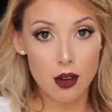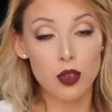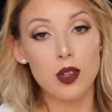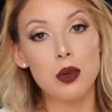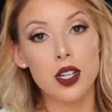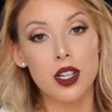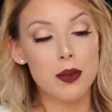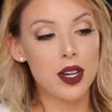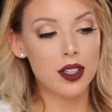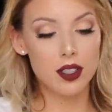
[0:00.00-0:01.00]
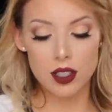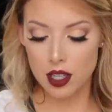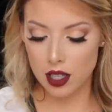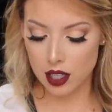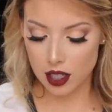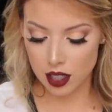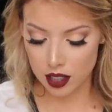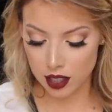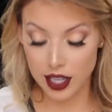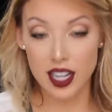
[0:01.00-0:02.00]
I'm feeling pretty good about it. Uh,
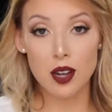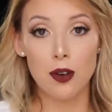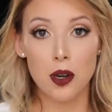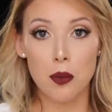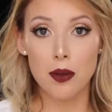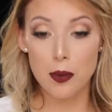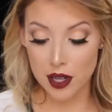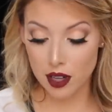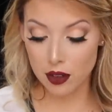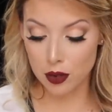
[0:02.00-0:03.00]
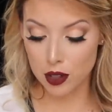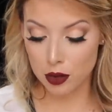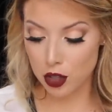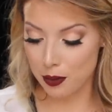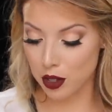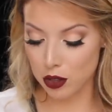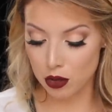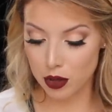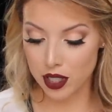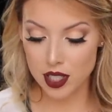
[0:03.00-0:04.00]
and I found a bobby pin on the floor, which I'm
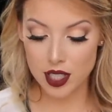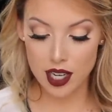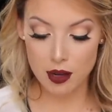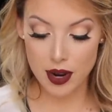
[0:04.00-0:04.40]
also really excited